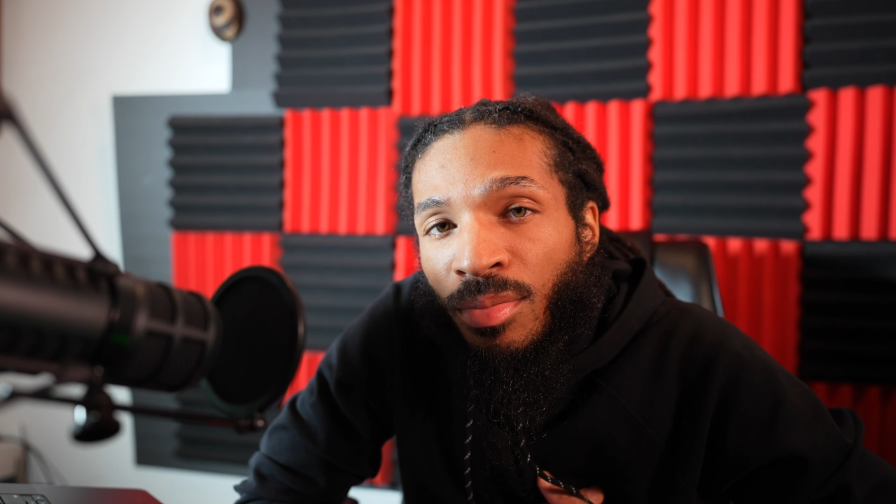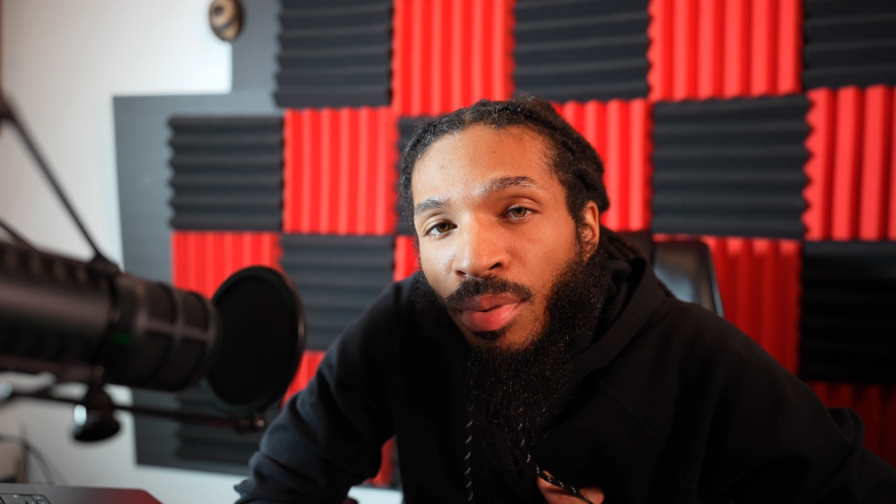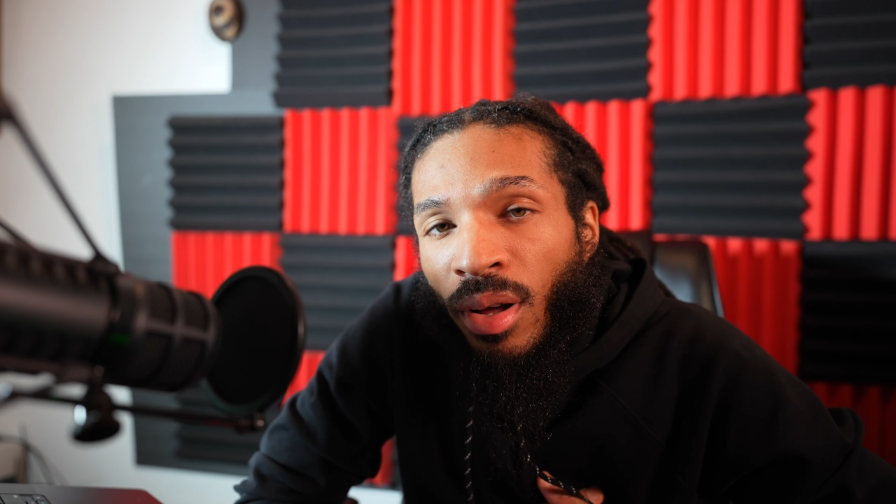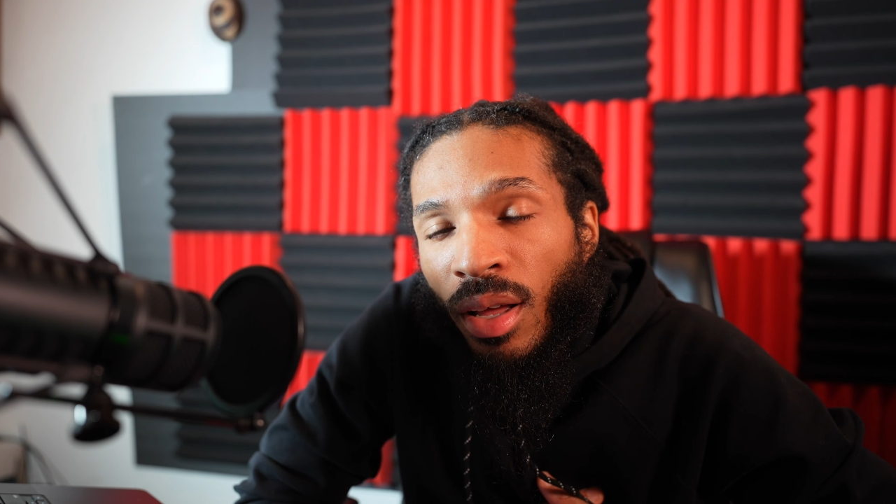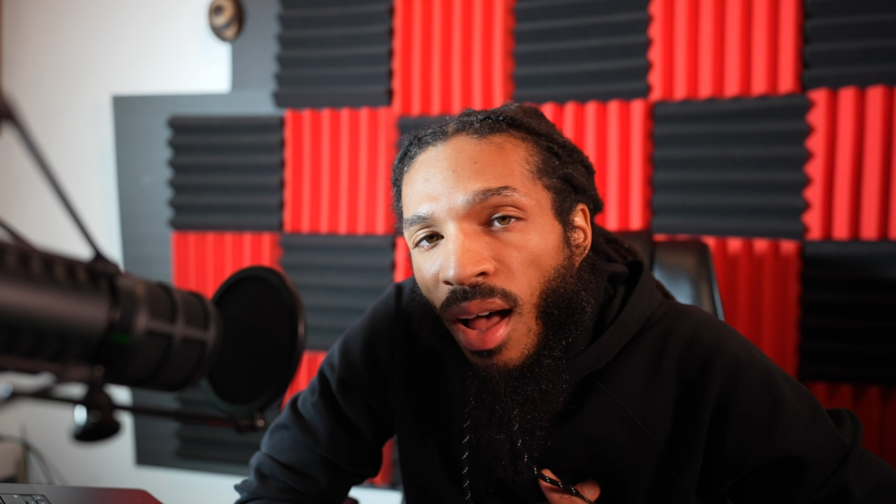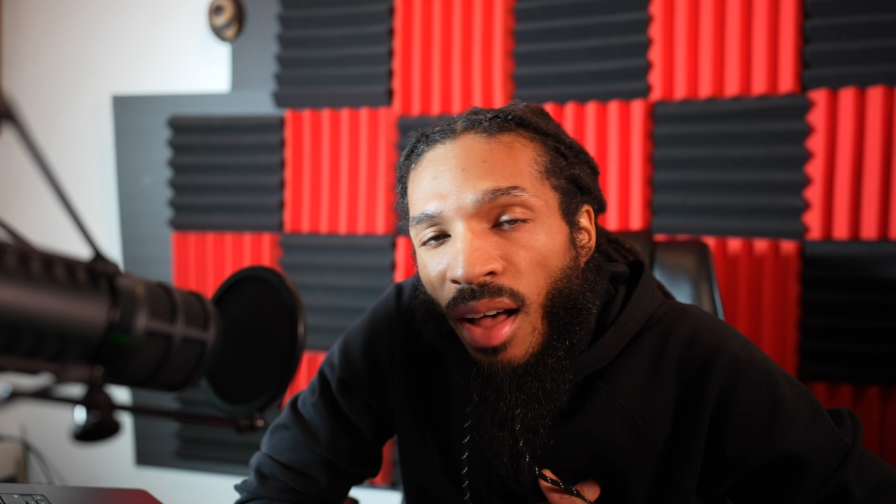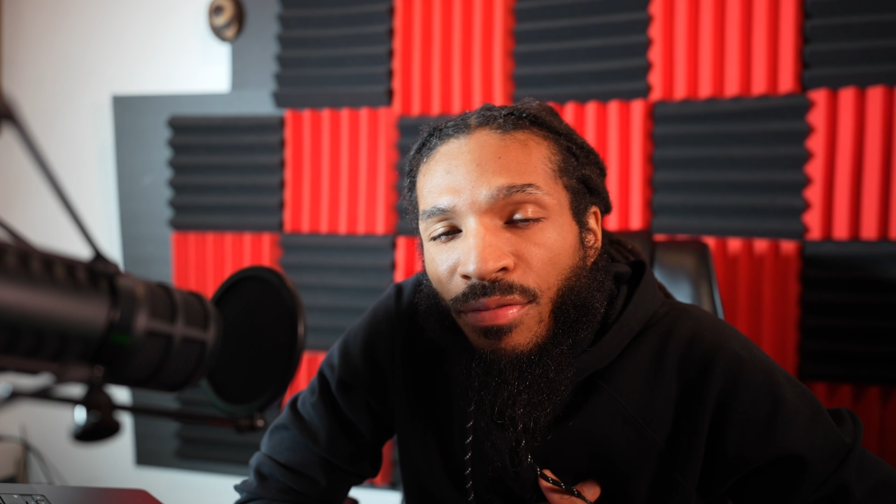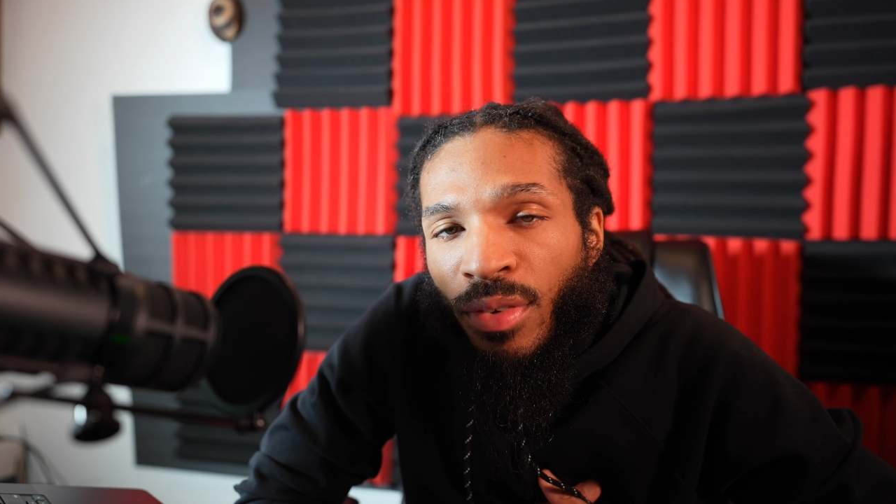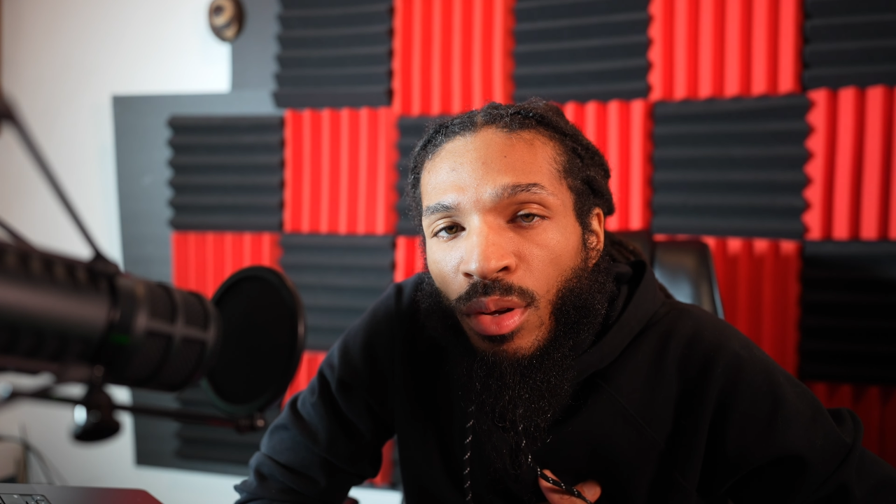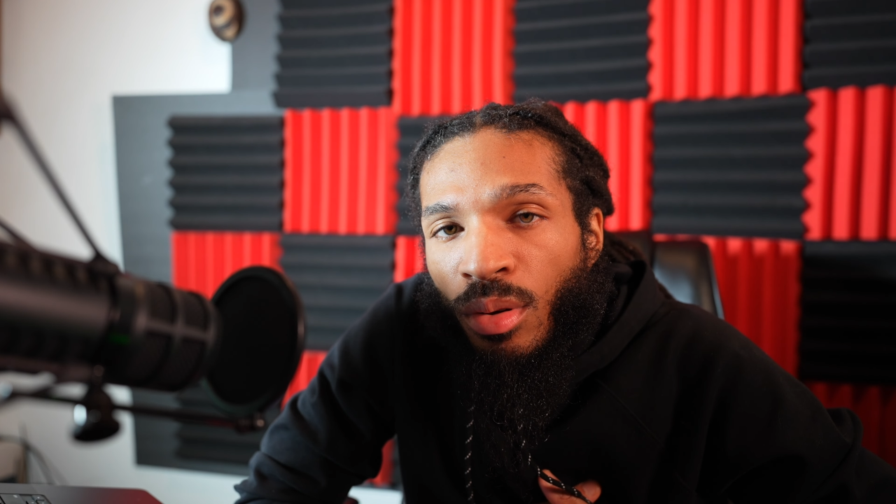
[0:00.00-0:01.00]
but I
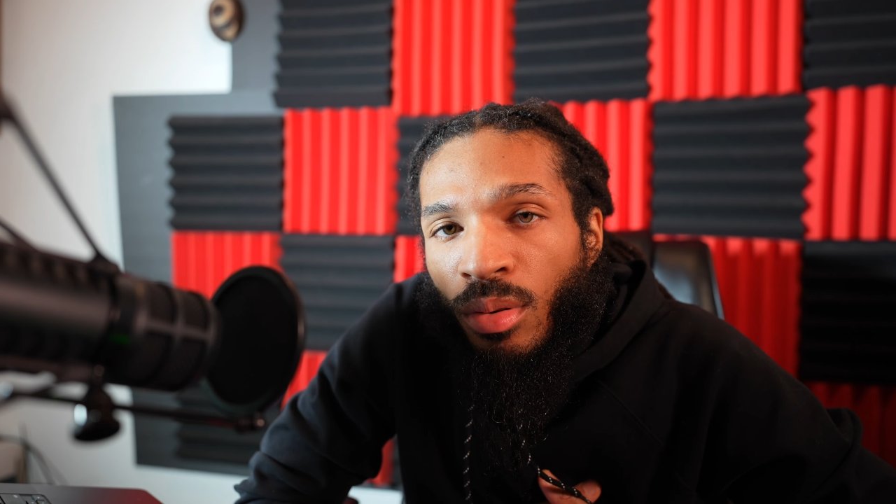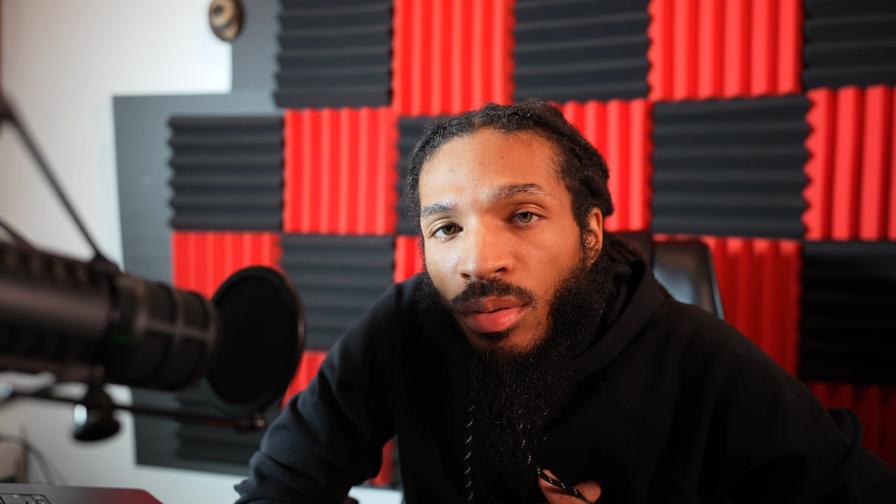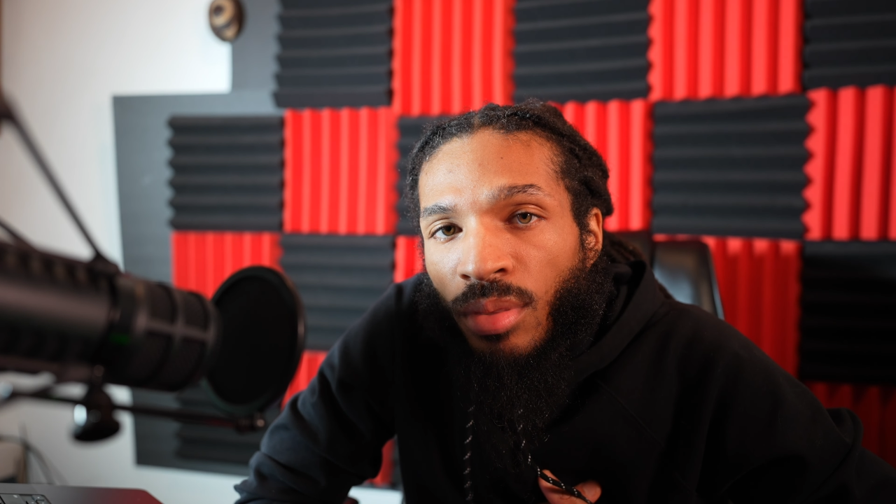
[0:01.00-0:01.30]
feel